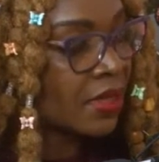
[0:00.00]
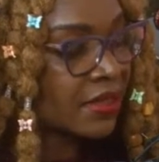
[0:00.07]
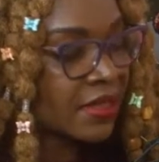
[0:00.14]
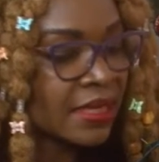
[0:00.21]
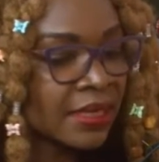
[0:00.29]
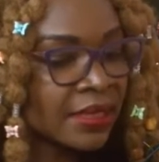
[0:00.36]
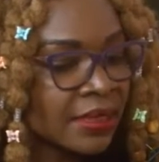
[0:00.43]
We're
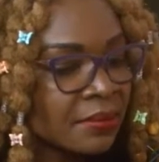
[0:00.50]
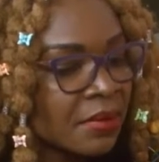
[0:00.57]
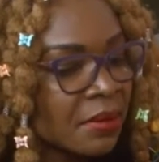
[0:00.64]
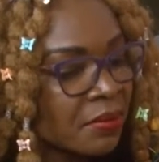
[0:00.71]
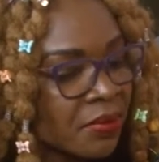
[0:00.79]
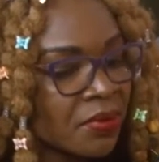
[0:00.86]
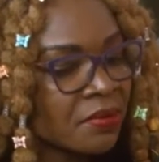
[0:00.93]
sending
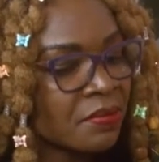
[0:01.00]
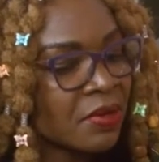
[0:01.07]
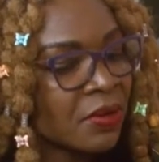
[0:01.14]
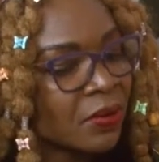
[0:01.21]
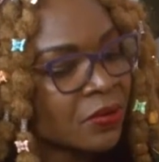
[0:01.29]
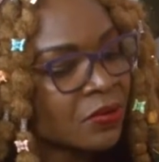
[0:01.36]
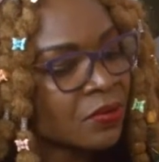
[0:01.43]
them abroad
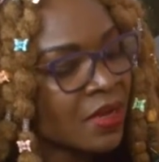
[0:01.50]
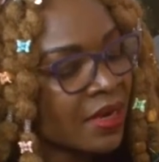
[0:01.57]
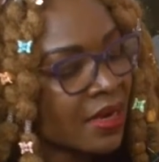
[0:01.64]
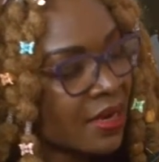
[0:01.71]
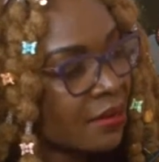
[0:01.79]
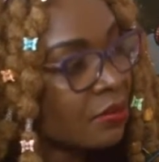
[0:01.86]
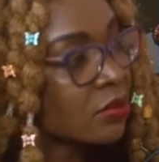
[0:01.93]
because we
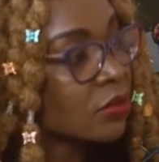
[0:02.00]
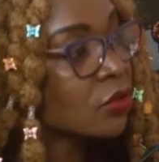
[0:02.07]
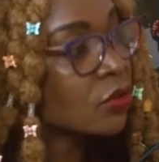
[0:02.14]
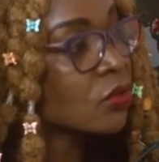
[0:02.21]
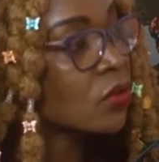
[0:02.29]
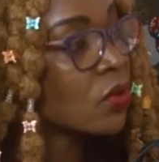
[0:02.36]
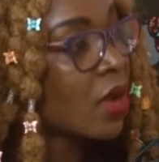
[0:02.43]
are unable
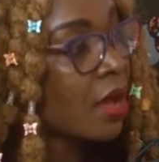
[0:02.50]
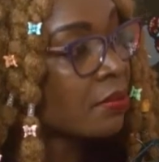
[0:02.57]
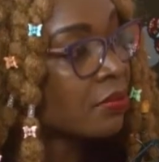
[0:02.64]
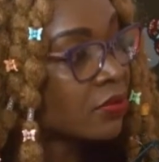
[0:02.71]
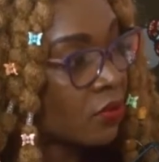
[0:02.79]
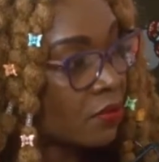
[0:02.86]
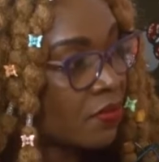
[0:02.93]
to
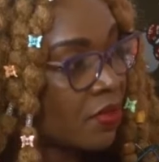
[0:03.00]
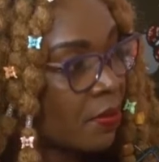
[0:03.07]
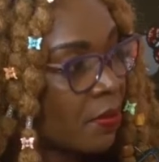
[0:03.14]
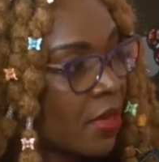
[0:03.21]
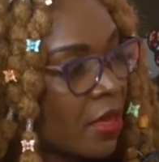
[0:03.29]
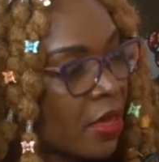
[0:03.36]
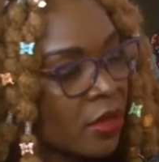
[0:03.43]
absorb
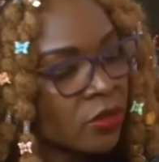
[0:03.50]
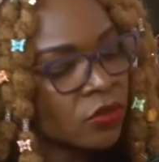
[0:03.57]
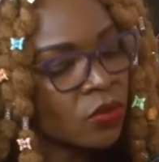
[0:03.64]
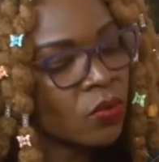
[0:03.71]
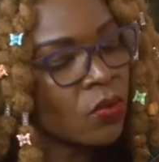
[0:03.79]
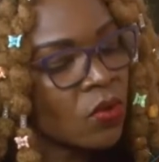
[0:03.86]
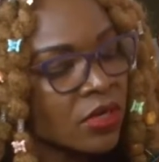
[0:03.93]
them.
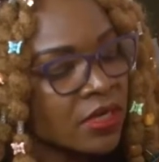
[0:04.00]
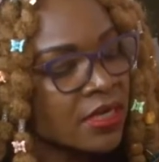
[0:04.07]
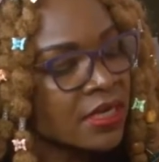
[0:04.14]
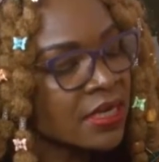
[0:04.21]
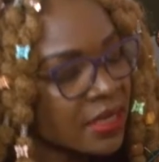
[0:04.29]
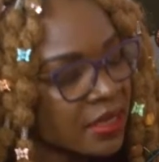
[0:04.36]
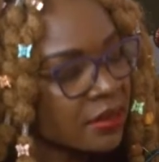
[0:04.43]
So
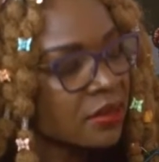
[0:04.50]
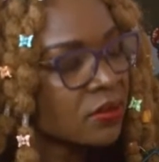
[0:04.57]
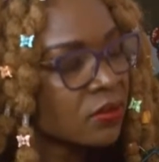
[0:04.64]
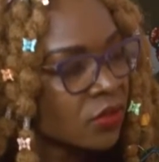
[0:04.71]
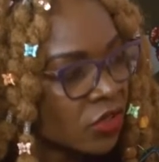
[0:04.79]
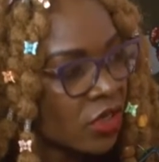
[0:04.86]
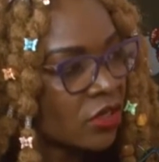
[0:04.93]
what needs
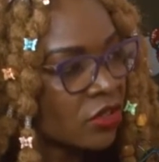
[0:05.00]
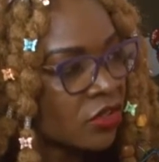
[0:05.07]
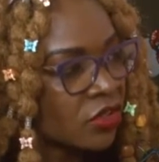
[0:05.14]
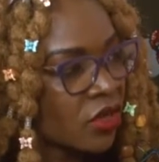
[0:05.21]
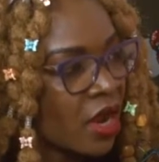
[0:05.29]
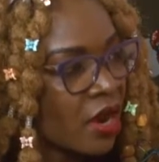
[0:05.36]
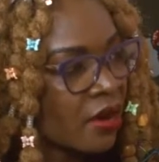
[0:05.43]
to
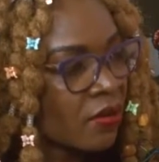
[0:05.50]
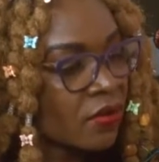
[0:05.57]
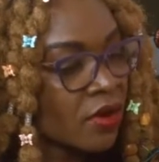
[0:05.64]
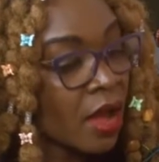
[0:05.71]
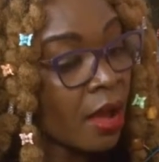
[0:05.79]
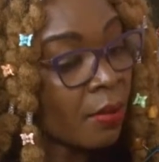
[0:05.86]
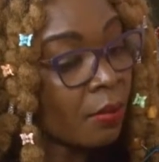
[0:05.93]
change
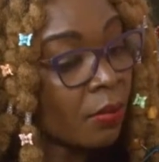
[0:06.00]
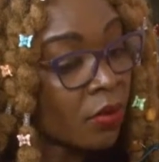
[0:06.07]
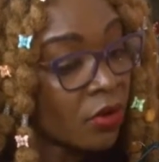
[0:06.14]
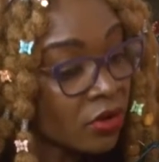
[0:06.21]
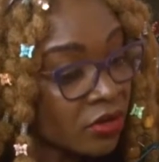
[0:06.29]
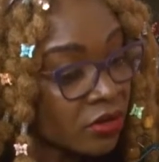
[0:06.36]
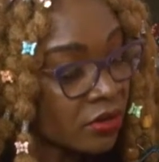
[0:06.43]
around our
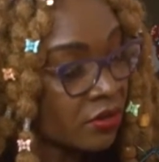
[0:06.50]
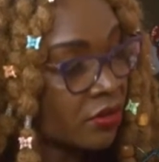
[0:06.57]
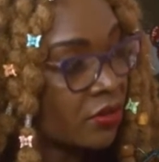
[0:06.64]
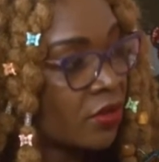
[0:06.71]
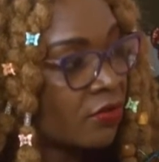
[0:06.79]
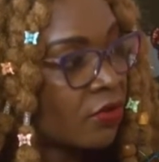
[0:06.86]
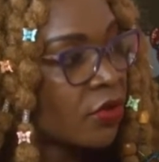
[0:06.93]

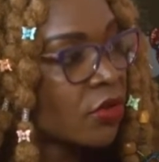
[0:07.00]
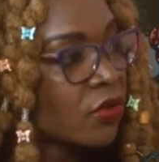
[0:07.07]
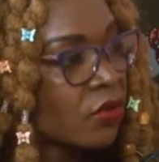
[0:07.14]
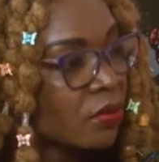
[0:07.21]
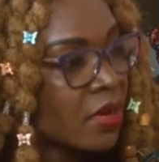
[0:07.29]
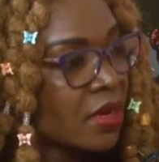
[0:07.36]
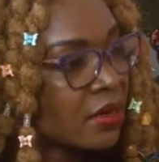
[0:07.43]
models for
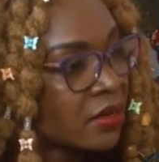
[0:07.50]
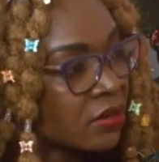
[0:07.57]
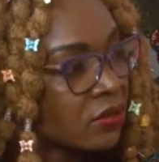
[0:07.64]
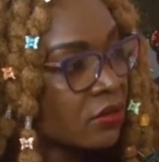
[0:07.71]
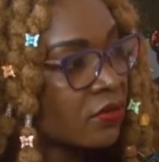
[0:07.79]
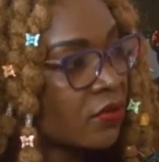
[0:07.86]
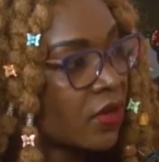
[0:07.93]
human
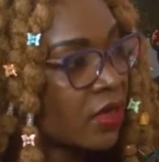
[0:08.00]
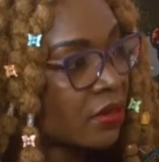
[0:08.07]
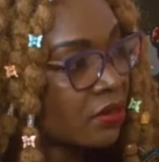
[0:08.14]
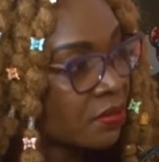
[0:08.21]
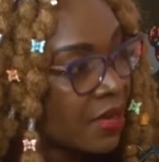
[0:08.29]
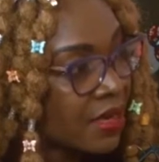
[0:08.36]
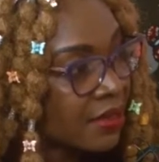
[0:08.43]
resource for
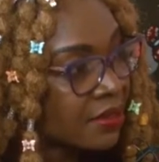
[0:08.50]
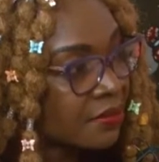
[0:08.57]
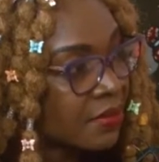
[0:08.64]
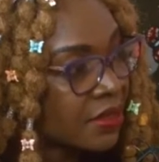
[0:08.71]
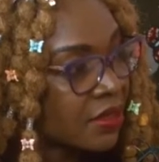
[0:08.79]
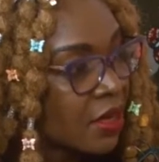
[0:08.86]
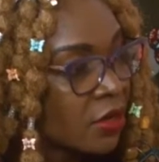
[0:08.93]
health
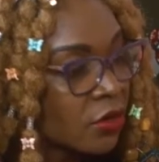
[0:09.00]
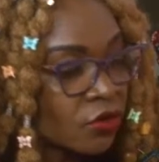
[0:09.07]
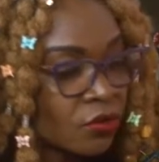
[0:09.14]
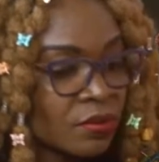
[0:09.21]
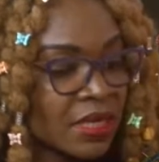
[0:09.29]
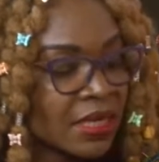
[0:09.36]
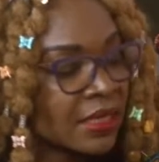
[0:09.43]
management
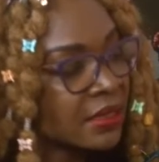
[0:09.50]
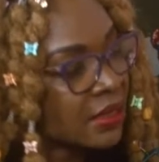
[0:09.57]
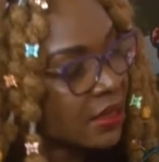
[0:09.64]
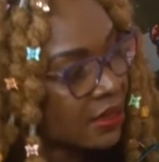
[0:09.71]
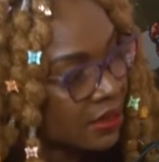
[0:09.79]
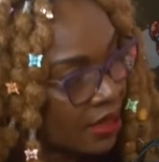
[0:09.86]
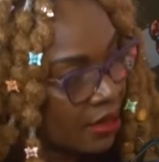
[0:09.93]
to make it
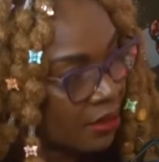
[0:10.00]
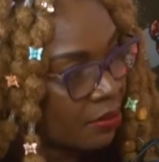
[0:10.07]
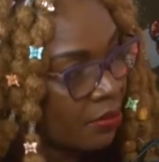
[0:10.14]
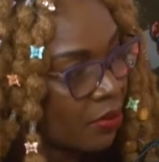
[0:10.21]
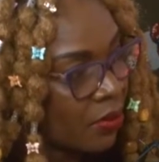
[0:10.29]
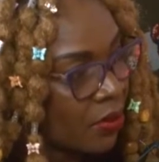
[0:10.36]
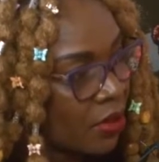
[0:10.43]

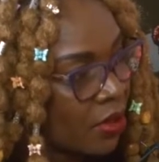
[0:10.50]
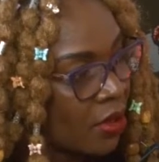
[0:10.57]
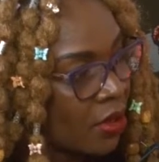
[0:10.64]
sustainable?